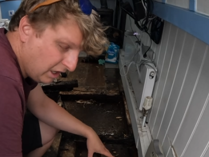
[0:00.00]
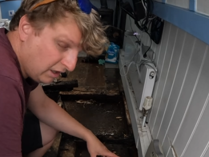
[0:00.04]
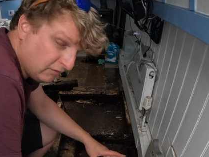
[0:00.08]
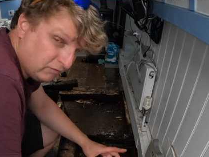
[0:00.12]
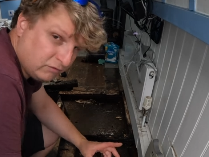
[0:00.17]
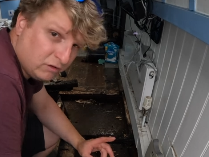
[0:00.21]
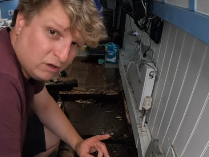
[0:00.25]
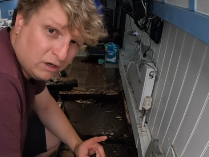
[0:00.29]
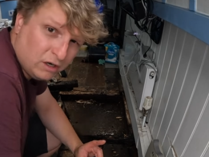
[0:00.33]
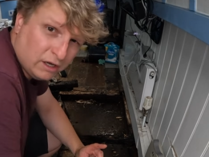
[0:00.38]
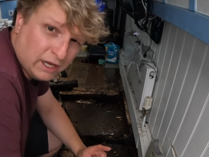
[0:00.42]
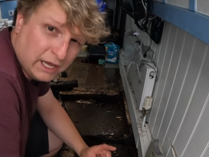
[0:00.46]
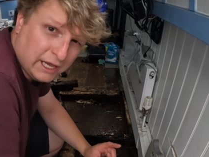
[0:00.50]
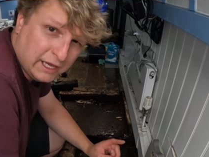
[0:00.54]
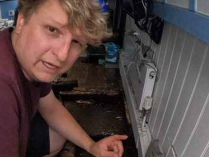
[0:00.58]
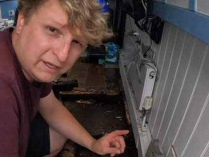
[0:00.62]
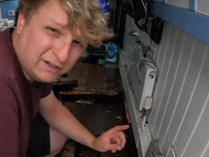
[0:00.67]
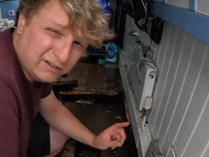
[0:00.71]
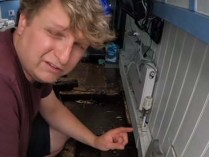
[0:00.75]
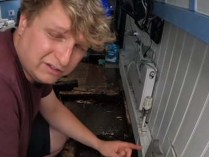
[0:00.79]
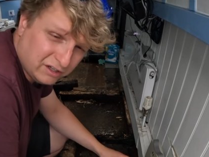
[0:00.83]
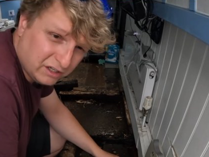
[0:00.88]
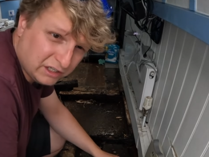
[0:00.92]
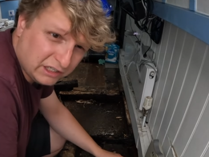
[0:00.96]
I've got
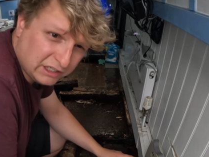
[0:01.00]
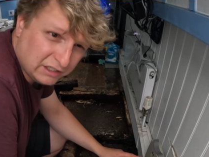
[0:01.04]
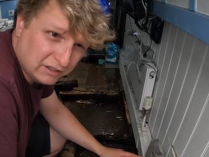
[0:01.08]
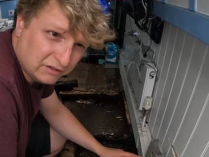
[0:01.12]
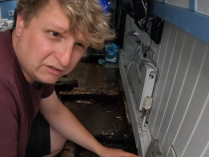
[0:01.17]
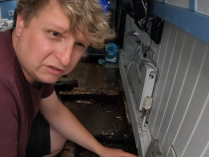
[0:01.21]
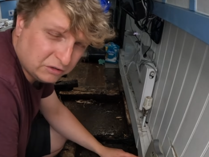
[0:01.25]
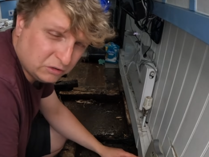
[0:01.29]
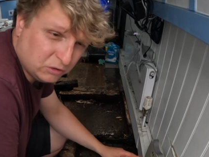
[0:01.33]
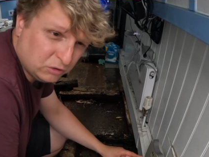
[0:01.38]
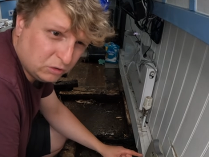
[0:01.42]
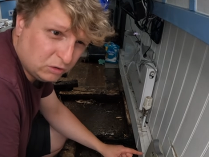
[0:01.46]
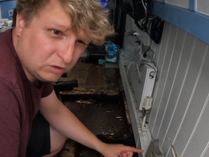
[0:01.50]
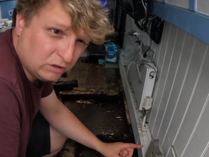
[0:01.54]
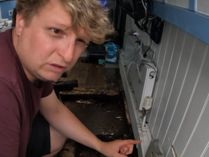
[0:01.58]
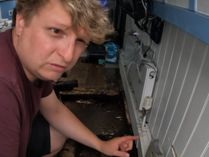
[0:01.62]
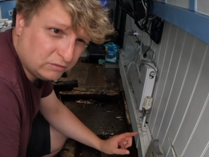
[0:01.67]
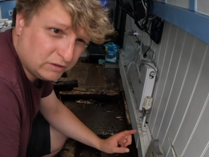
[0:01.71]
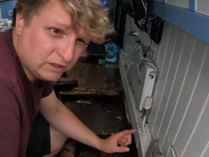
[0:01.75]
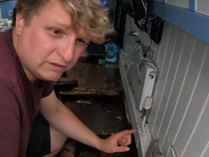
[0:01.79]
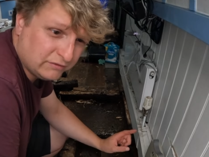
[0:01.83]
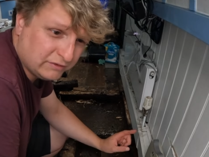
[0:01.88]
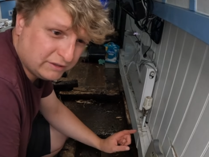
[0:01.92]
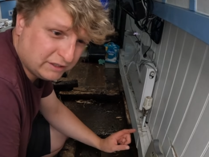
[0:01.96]
a circular saw
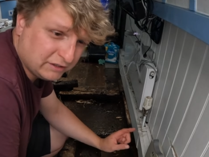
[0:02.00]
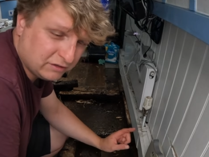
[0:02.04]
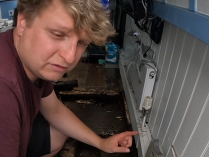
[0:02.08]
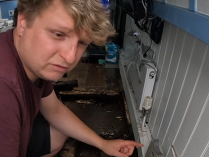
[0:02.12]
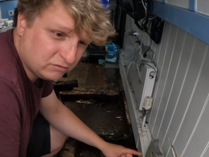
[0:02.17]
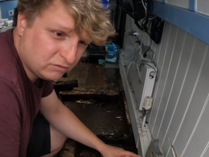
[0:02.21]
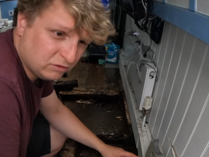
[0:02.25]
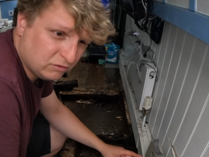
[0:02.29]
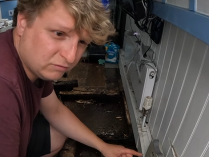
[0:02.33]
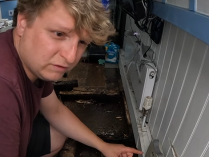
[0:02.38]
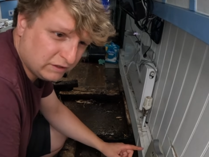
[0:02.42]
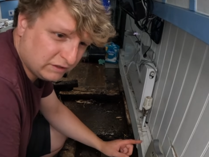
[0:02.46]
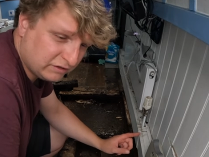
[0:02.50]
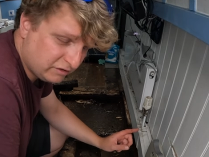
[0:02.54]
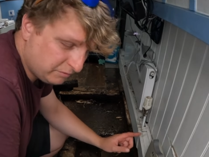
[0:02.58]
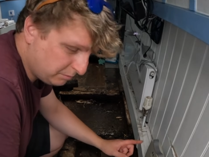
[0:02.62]
arriving at Screwfix